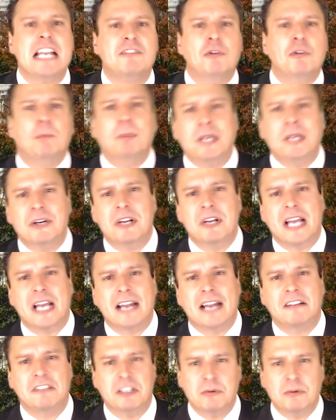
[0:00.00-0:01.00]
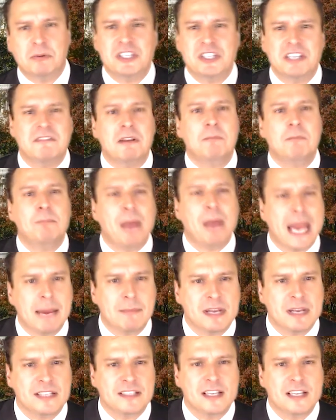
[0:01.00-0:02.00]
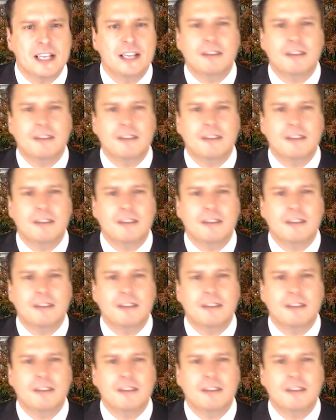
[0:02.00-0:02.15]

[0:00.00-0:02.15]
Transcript: for periodically receiving payments